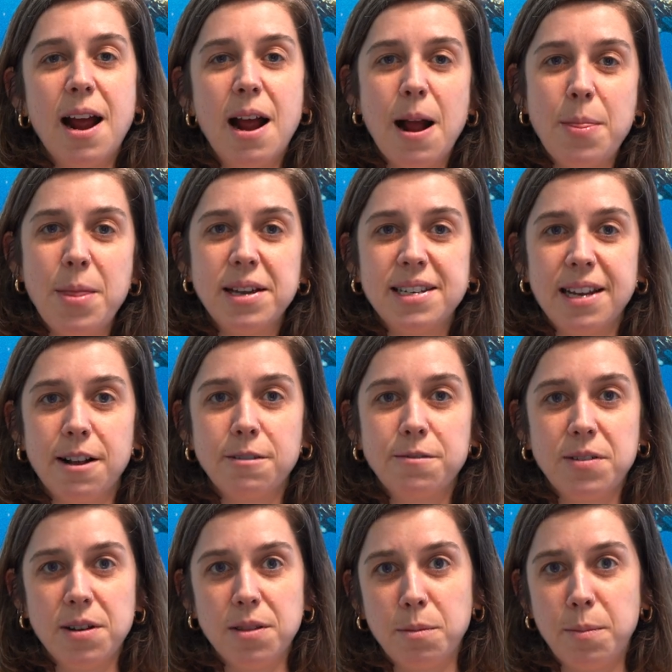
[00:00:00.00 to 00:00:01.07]
and their tail
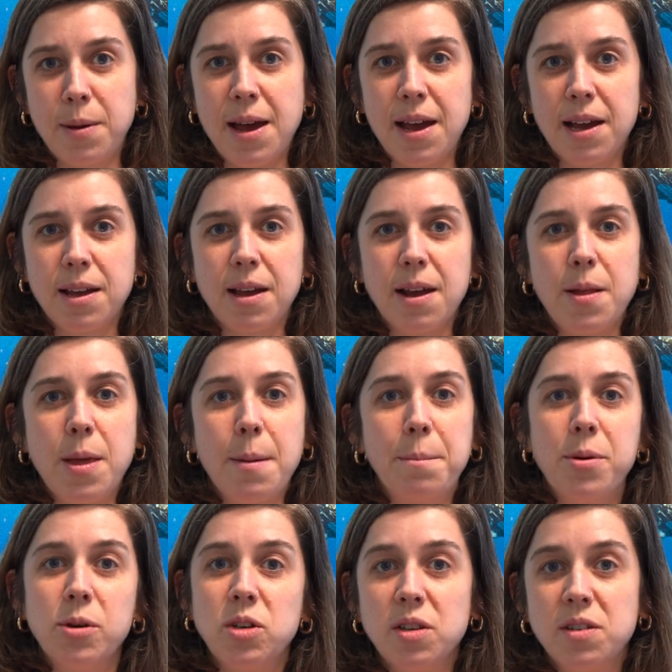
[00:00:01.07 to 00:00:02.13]
fin at the back, and that
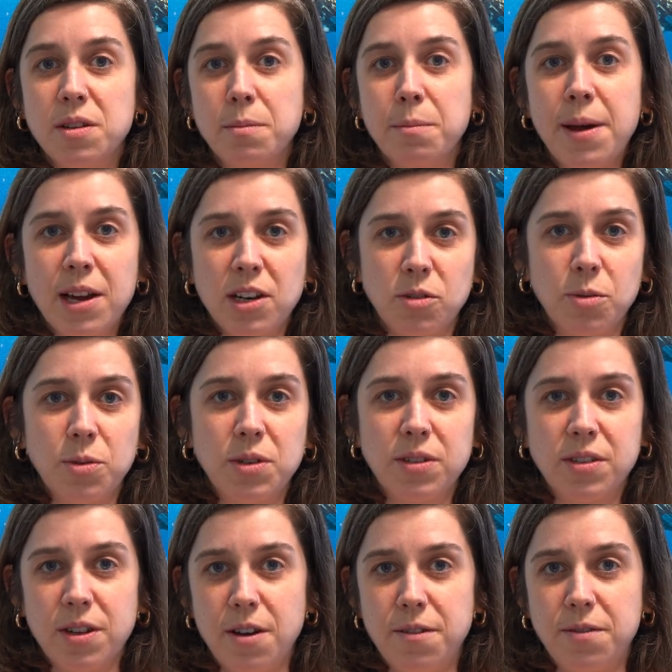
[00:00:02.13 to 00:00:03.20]
pushes them back towards the
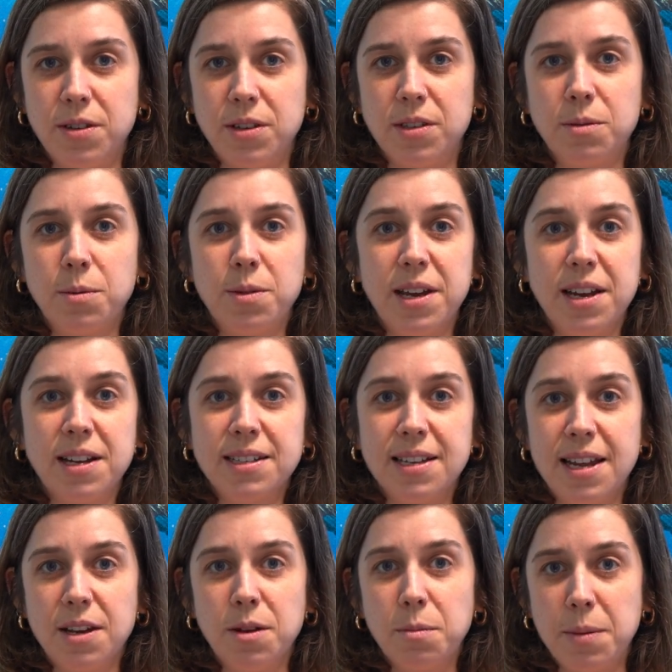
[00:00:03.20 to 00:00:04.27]
surface where they can
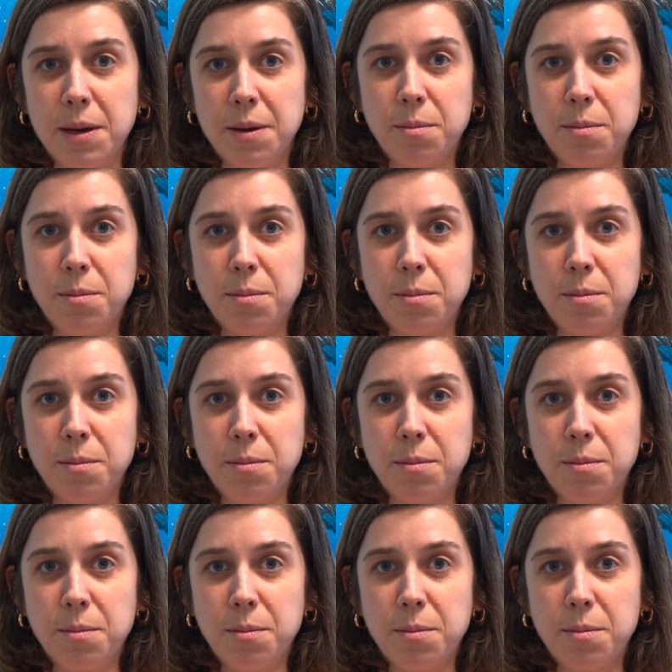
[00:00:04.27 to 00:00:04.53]
take a big